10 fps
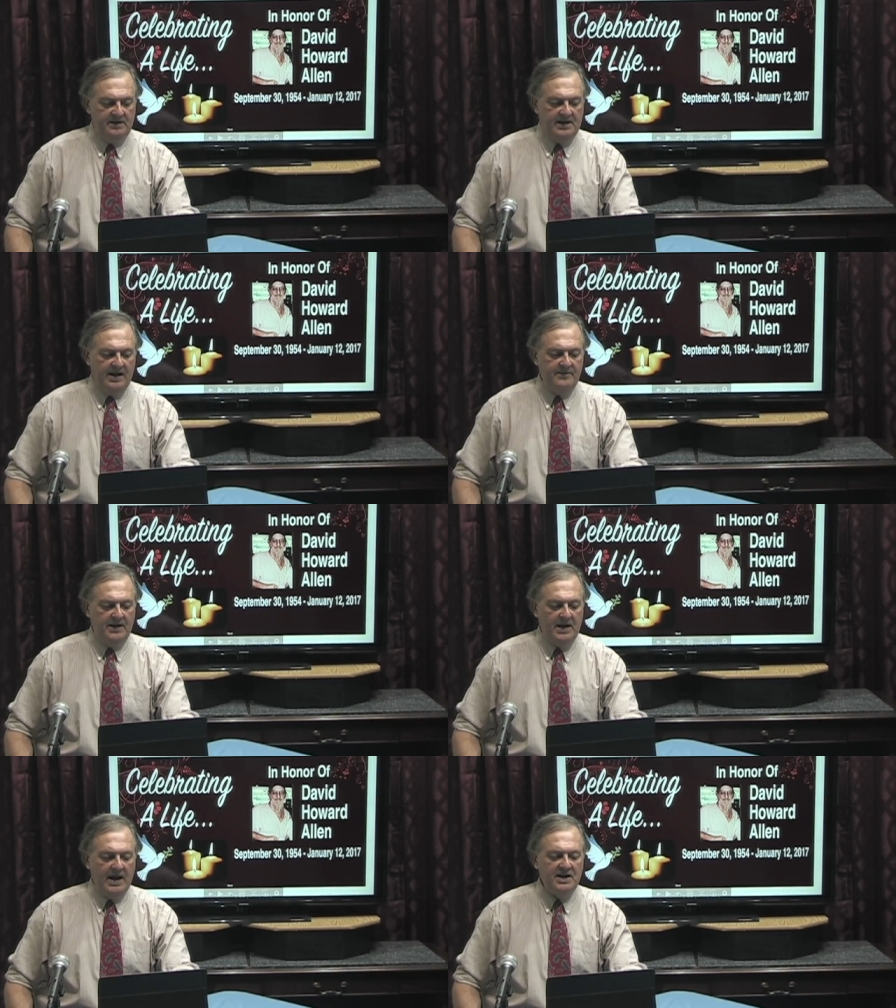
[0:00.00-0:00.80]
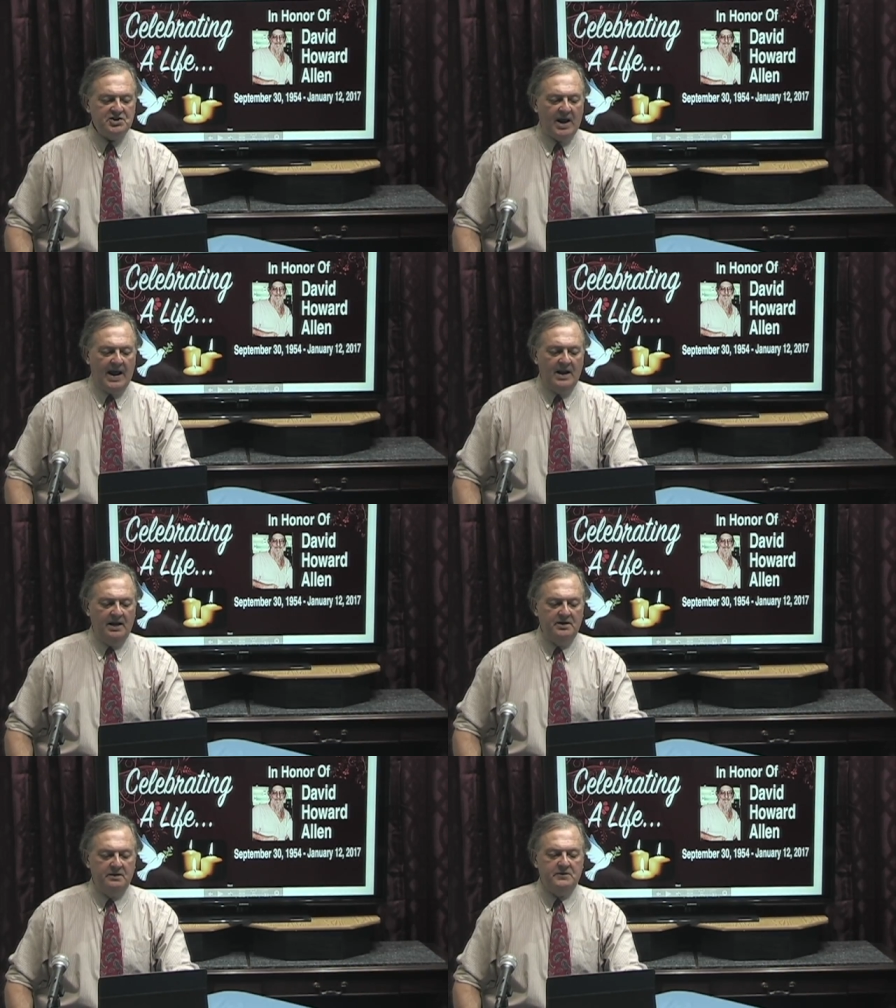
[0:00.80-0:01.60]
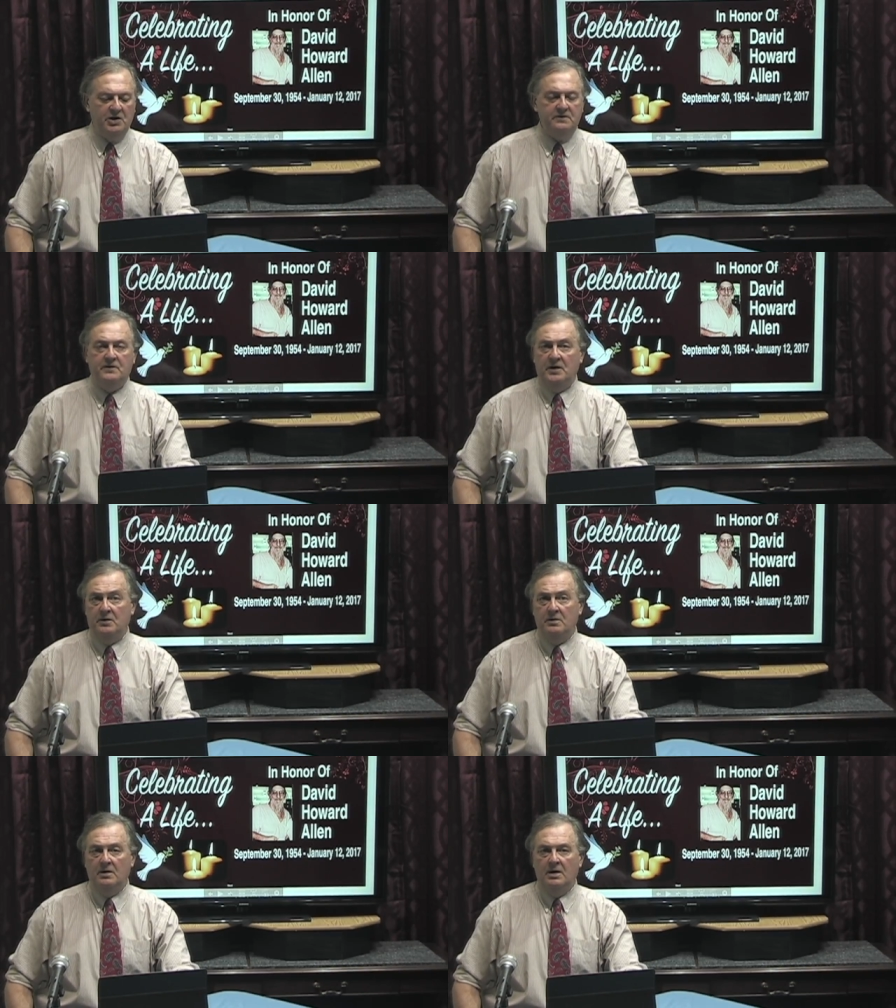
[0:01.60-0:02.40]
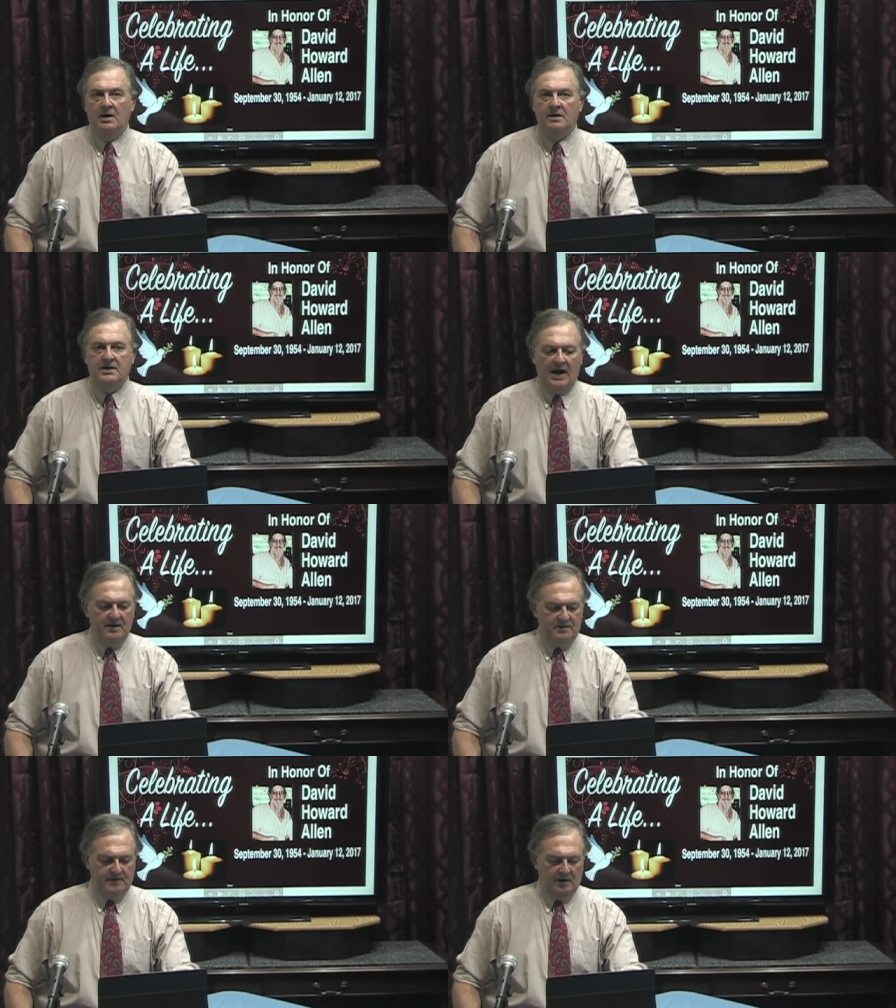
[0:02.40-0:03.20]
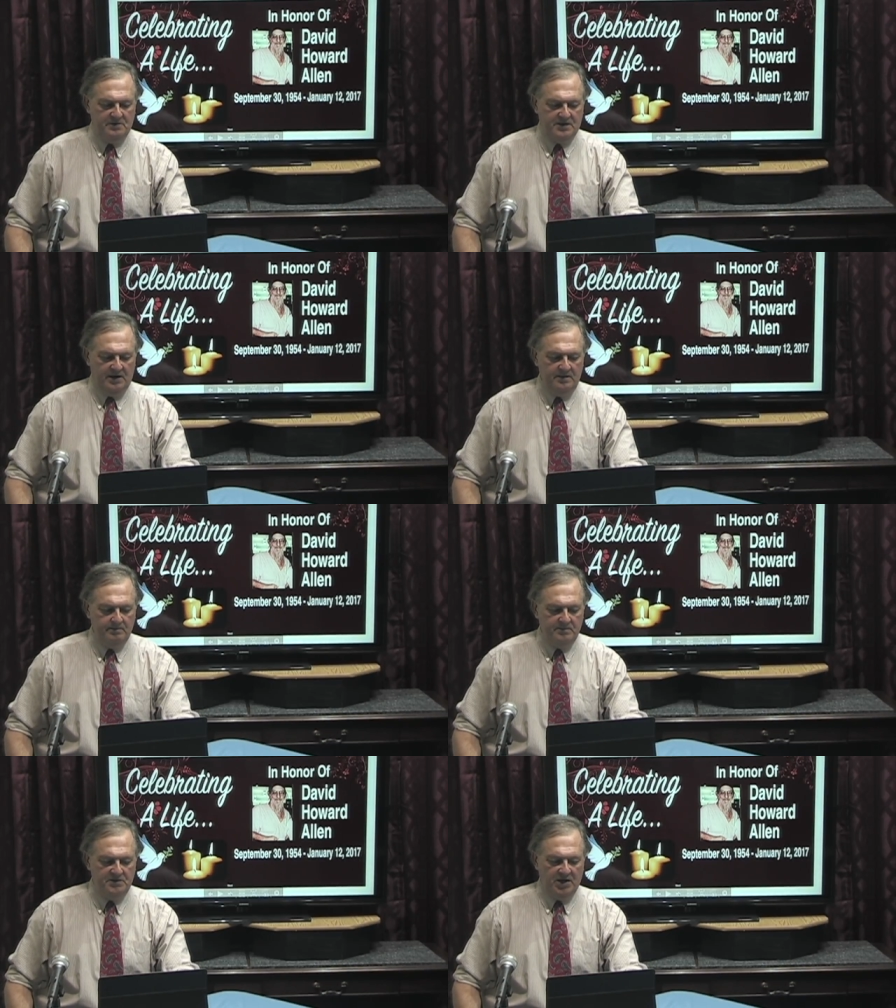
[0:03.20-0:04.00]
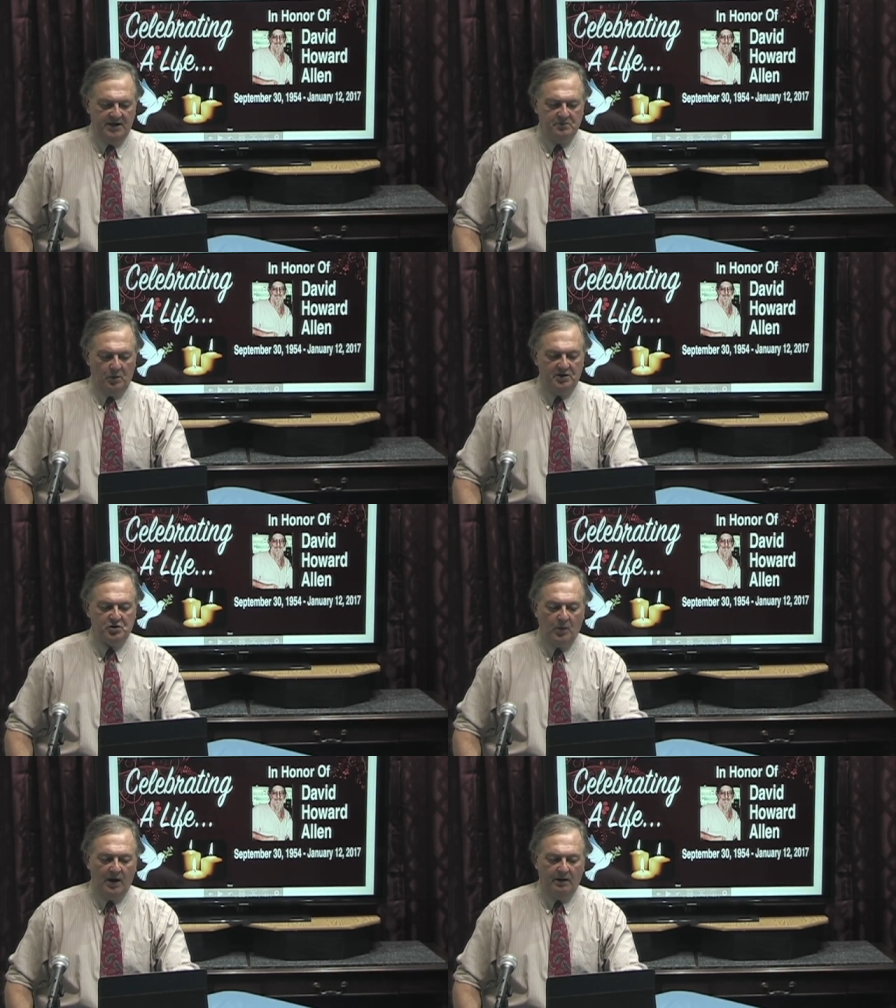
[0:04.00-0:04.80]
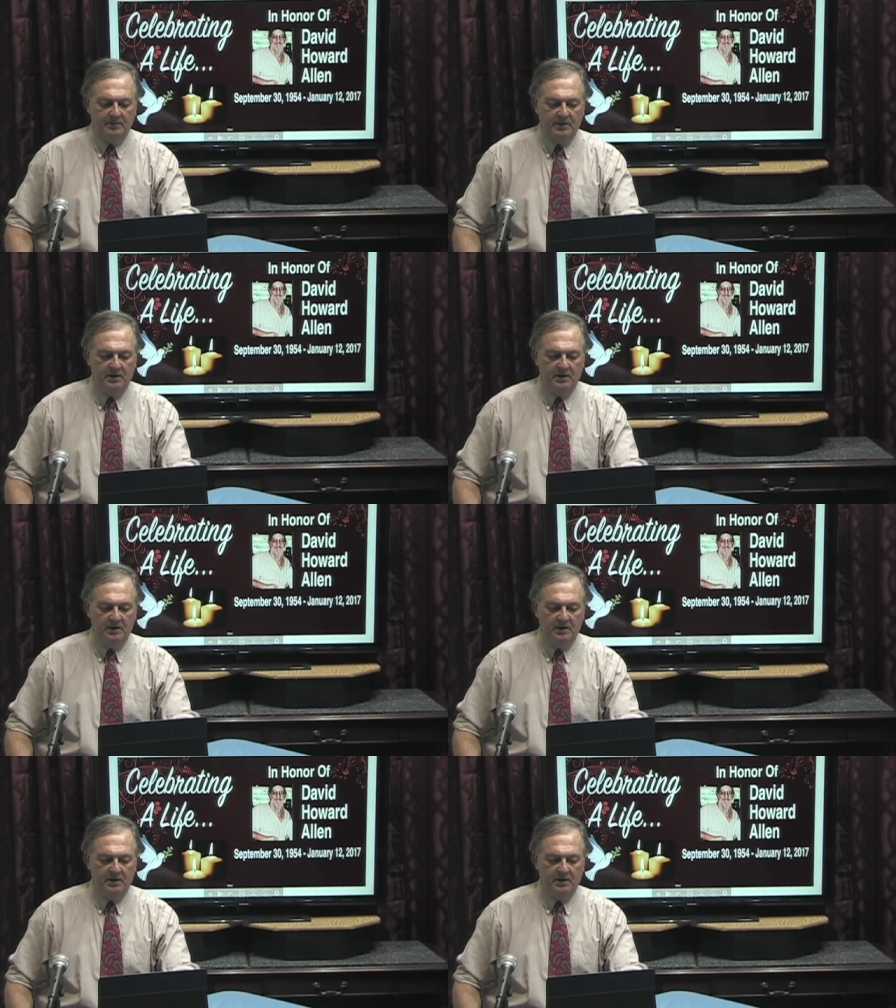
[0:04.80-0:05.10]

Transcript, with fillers: David H. Allen of Goodview died Thursday, January 12th.